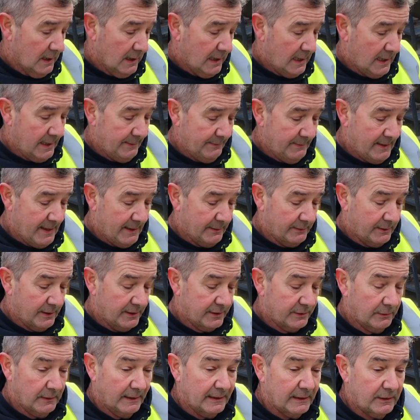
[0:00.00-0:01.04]
I'm now going
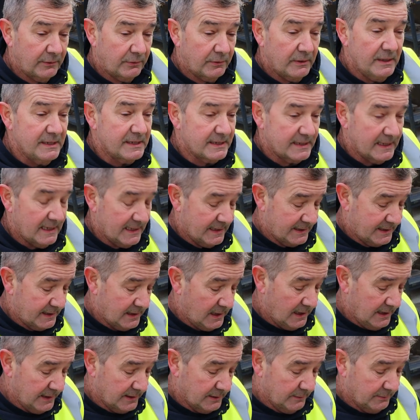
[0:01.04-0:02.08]
to increase that
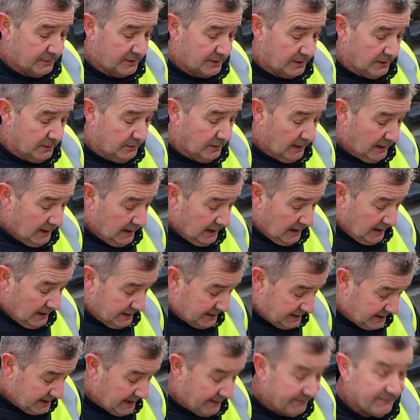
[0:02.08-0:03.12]
size up to
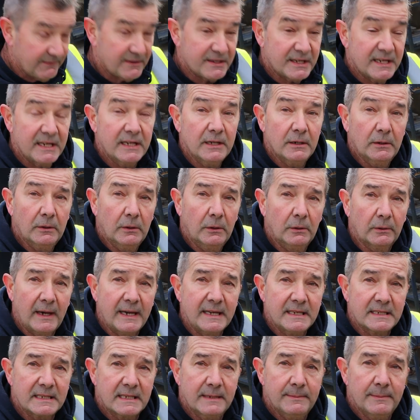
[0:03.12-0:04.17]
a 70 or
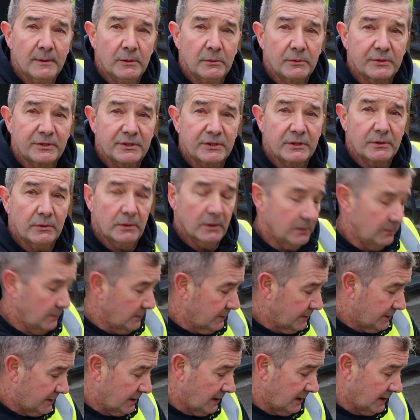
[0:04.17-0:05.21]
80mm
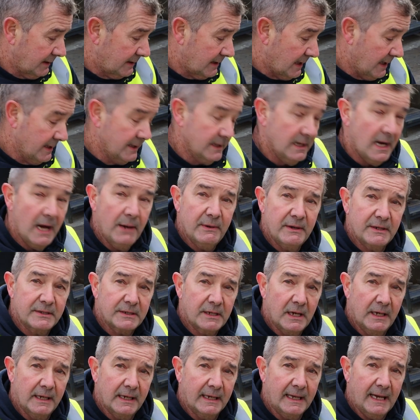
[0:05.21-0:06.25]
screw so that I know
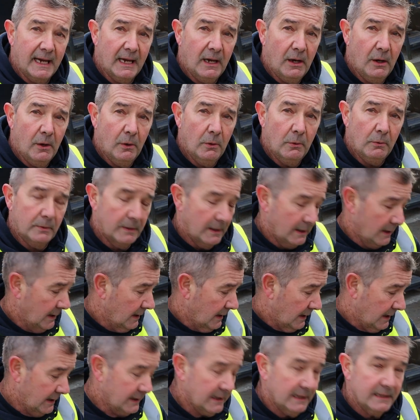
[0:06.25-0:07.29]
it's going to get hold
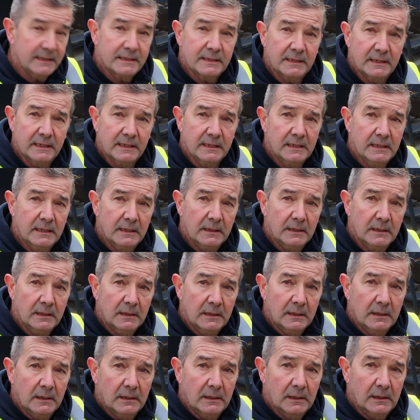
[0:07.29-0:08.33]
and into the
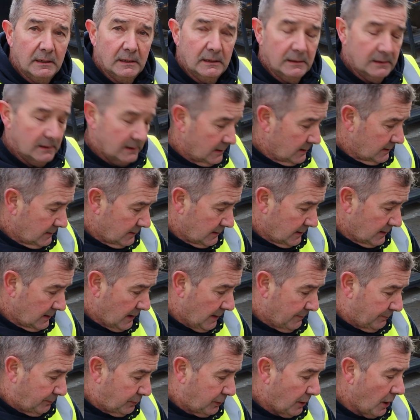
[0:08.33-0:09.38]

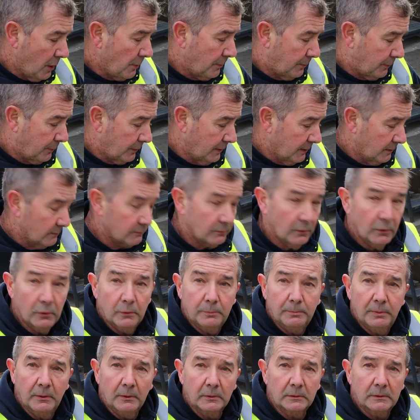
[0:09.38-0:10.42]
appropriate raw
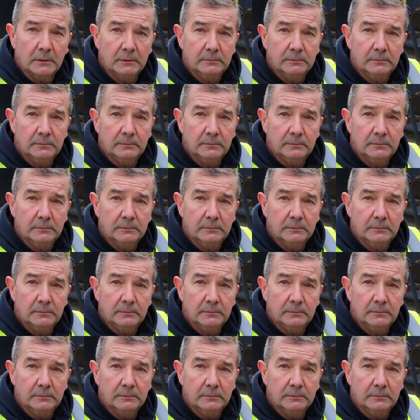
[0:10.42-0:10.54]
plug.